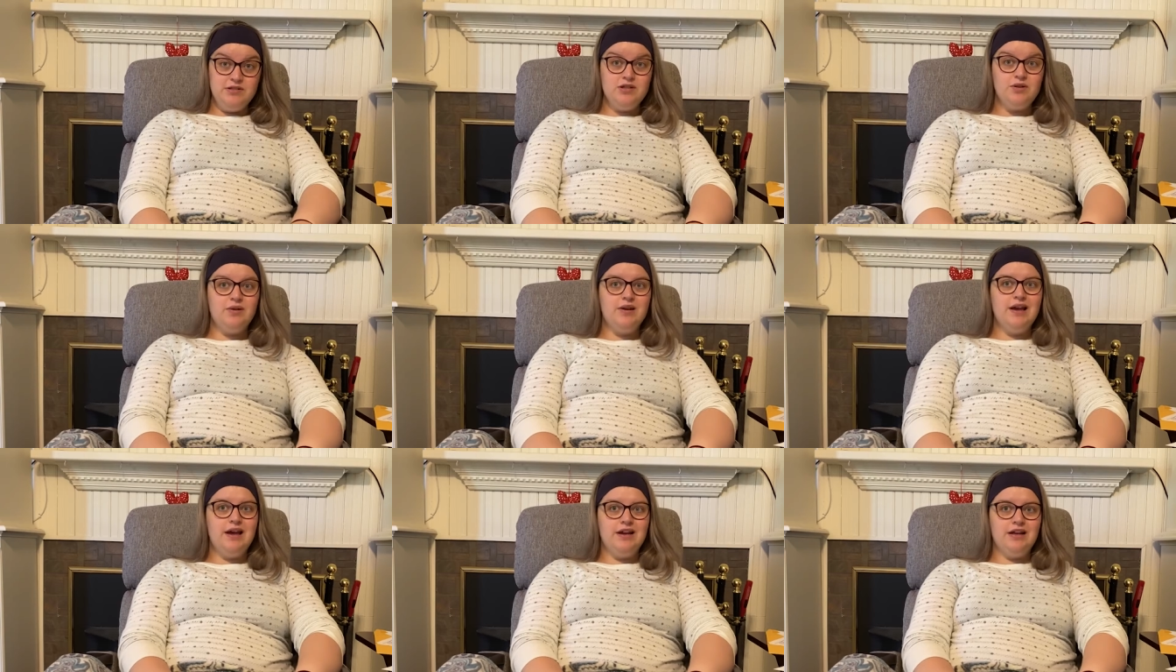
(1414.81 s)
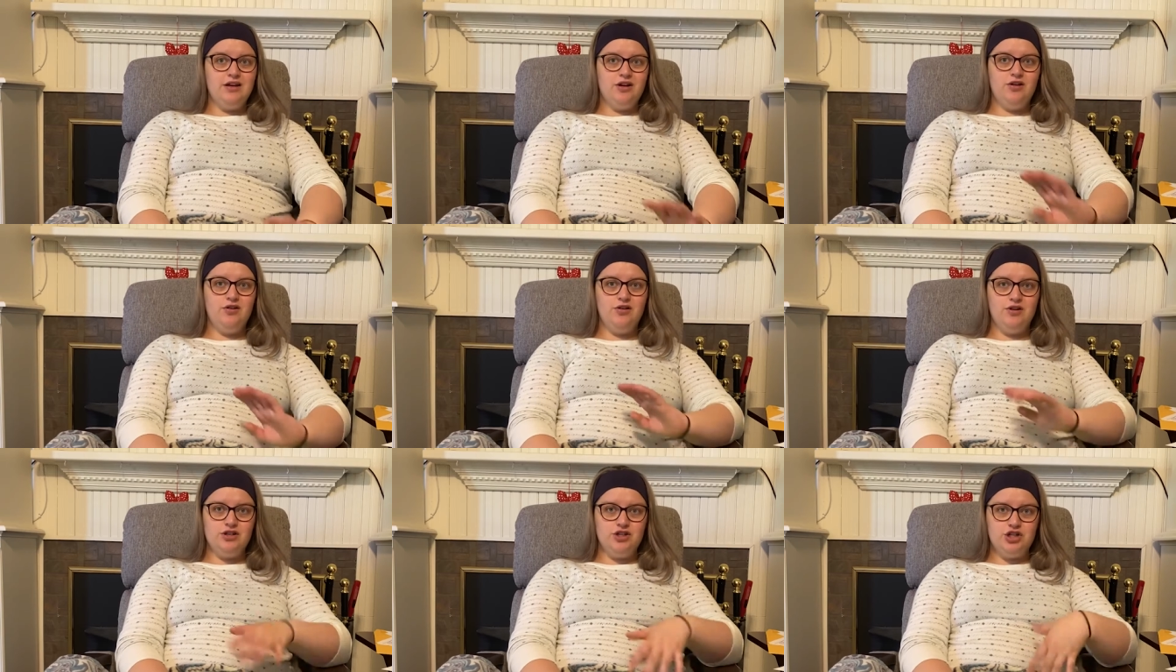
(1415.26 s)
So again,
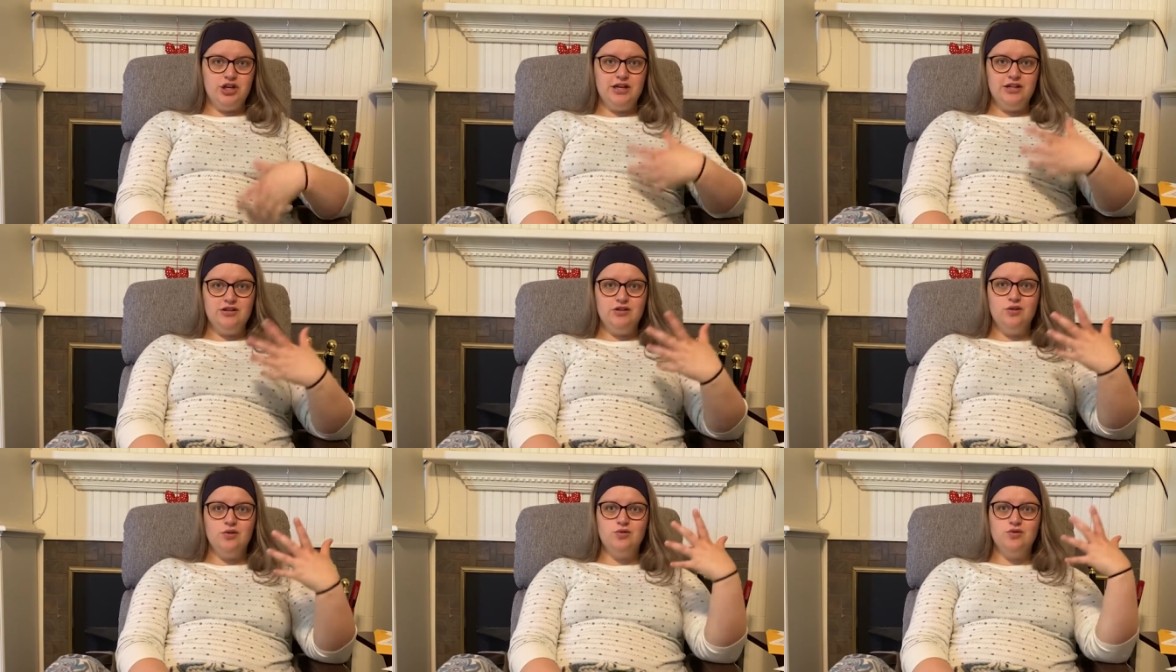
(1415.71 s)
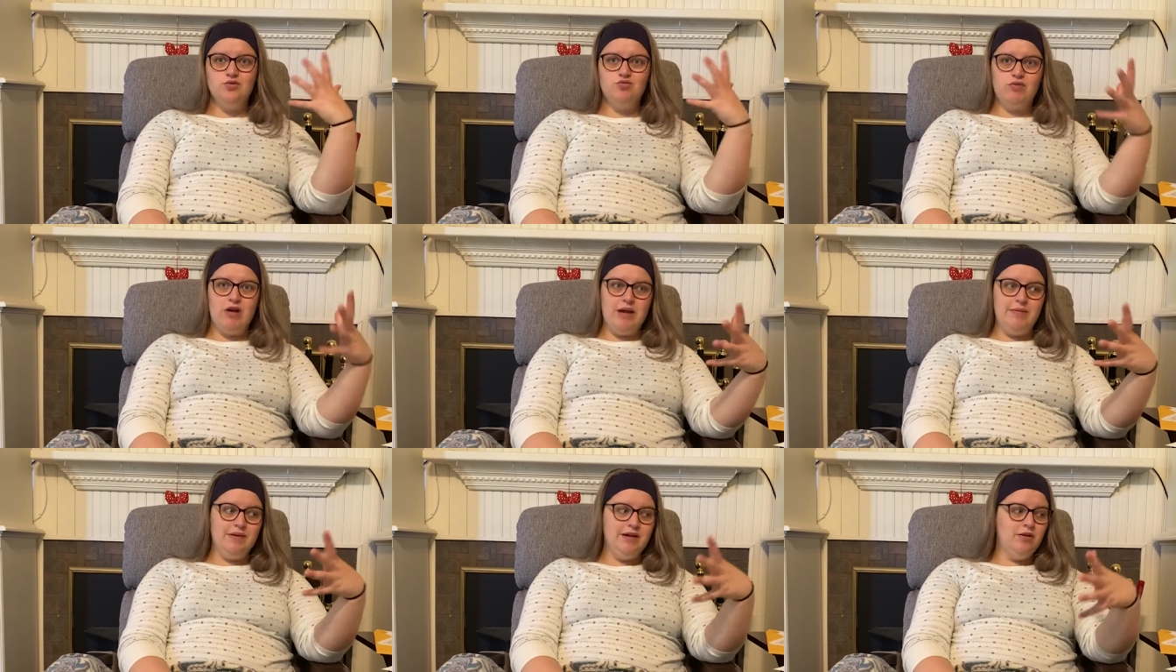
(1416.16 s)
encouraging those
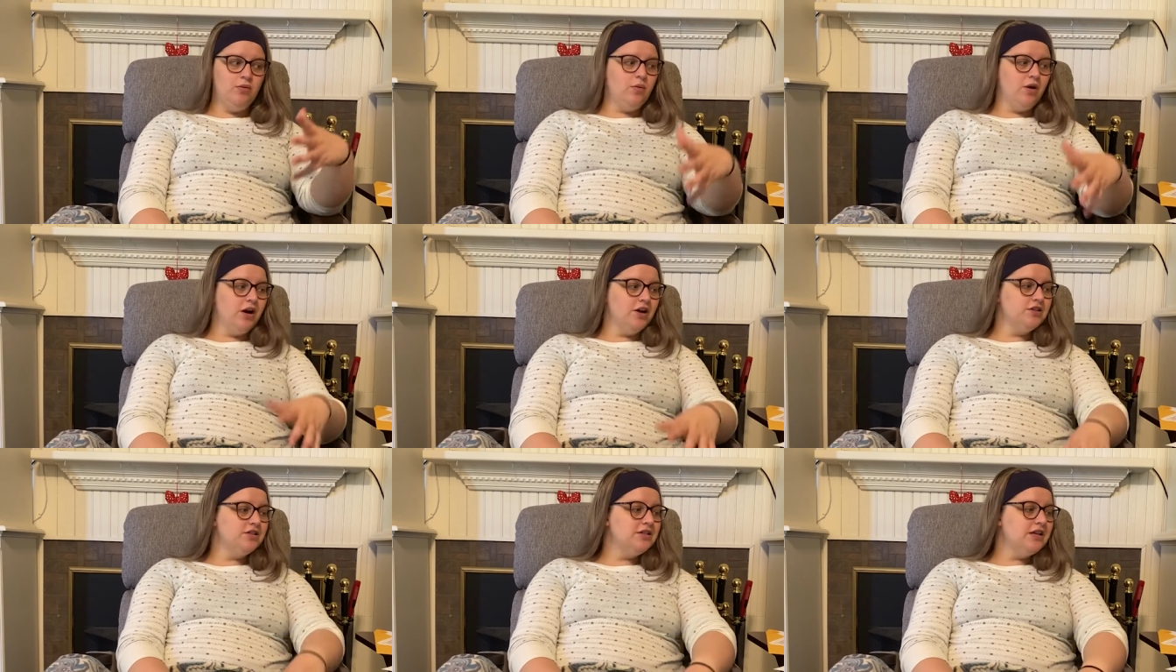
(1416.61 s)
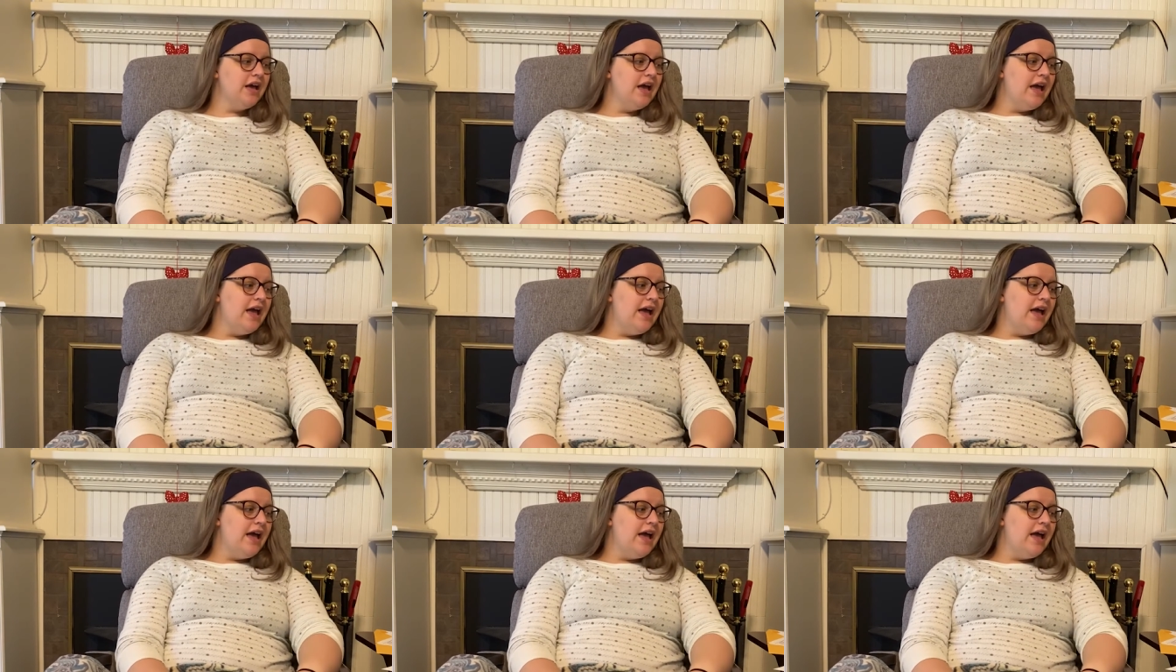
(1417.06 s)
rhyming words.